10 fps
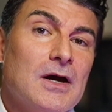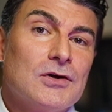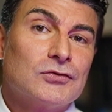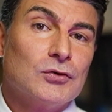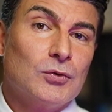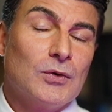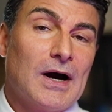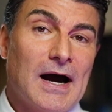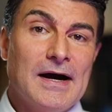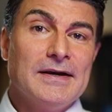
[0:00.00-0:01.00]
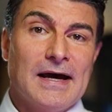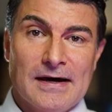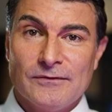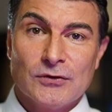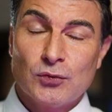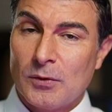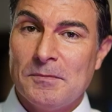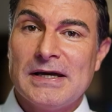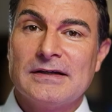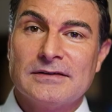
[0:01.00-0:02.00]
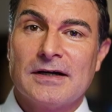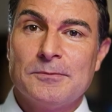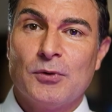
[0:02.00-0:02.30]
So on average, we're making type